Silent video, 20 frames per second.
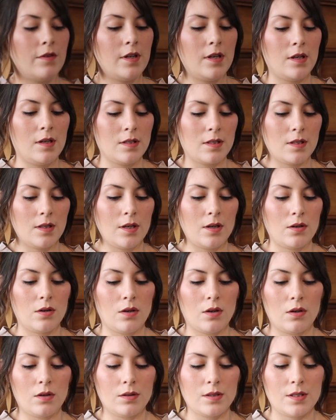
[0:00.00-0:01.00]
these, and they are
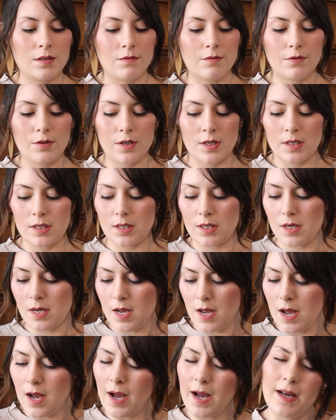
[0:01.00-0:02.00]
all different.
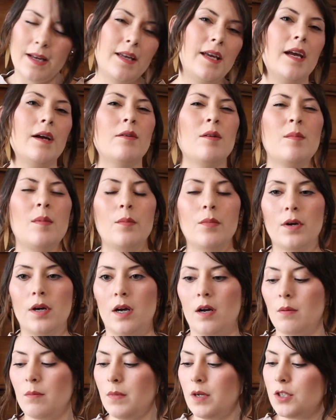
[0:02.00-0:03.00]
I can't remember
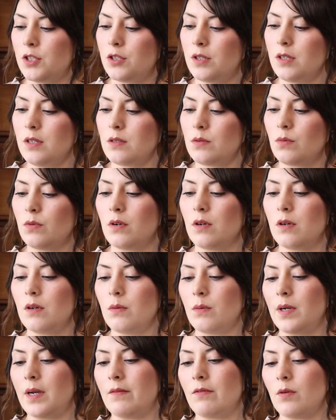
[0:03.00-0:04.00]
how much these were
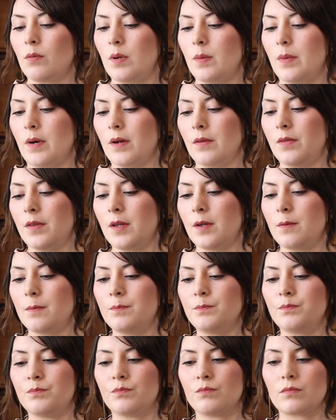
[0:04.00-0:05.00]
whenever we bought
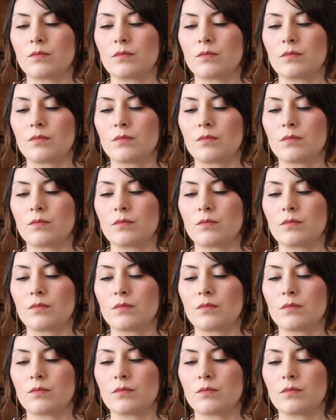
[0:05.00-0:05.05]
them,